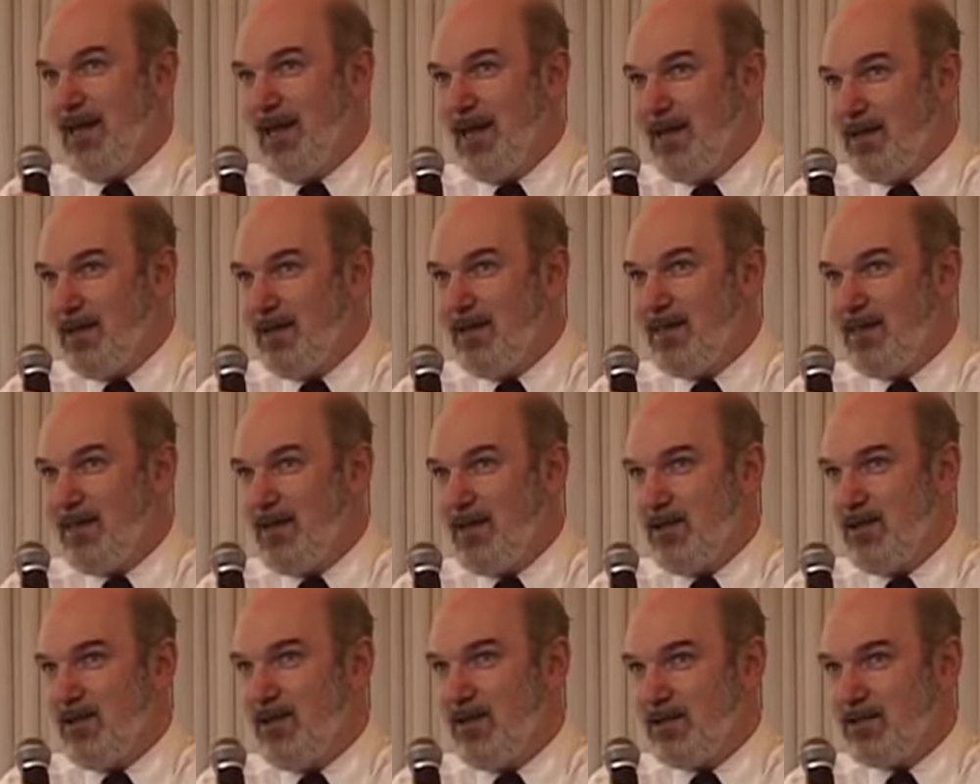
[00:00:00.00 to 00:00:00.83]
In
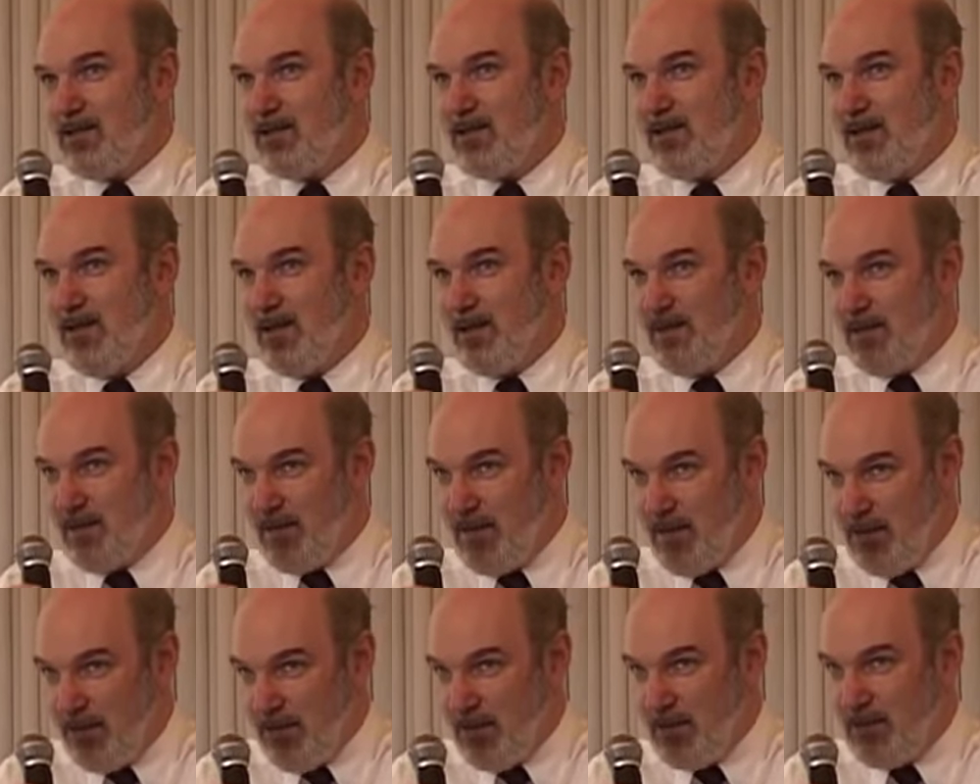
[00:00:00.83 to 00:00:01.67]
theology and
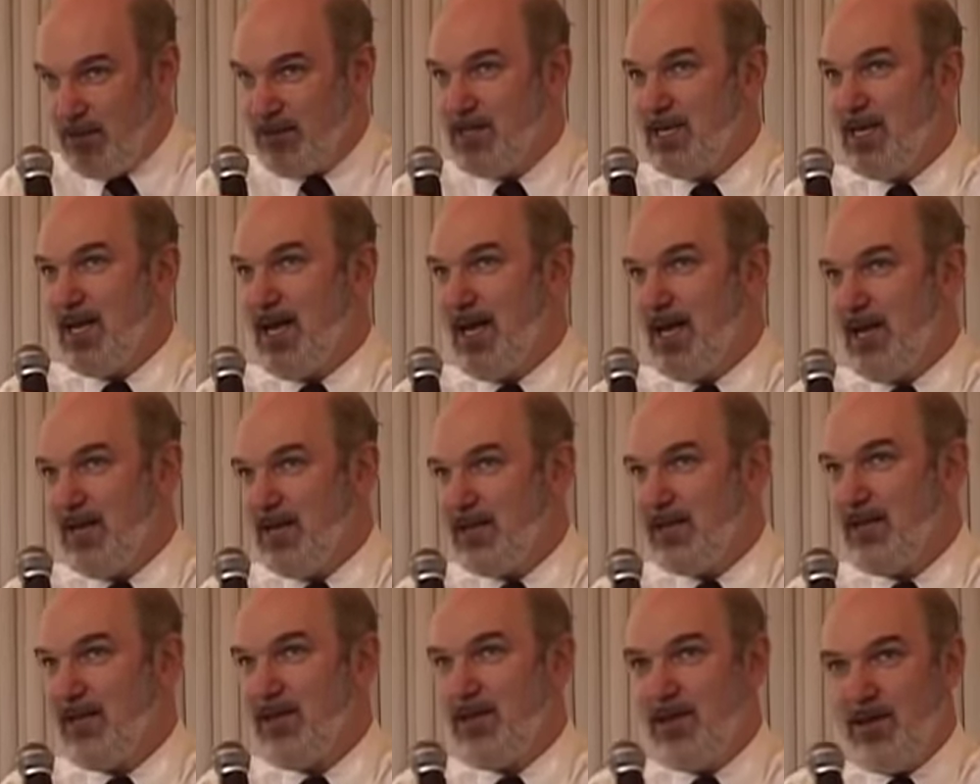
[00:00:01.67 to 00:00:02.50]

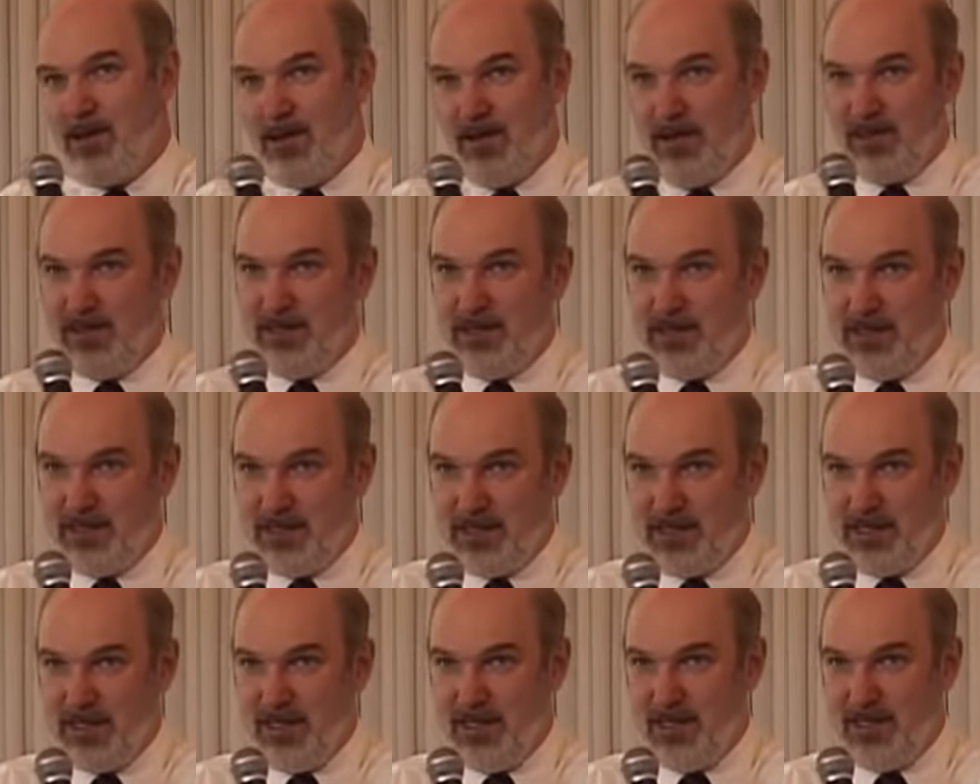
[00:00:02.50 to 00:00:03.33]
in
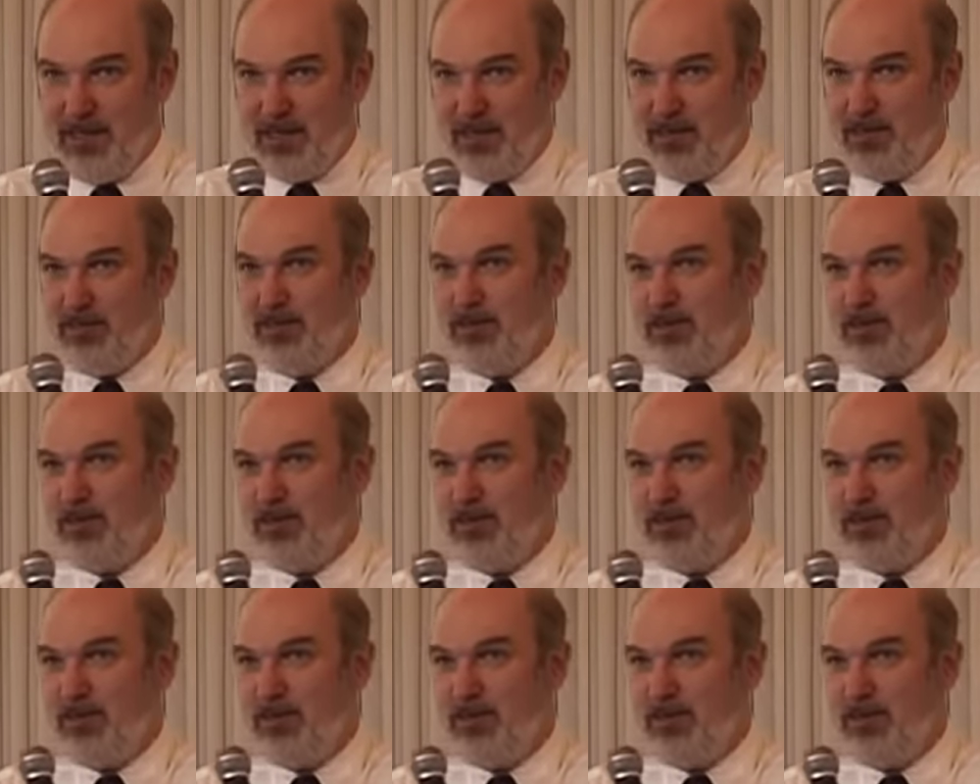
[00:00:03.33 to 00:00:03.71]
theological training,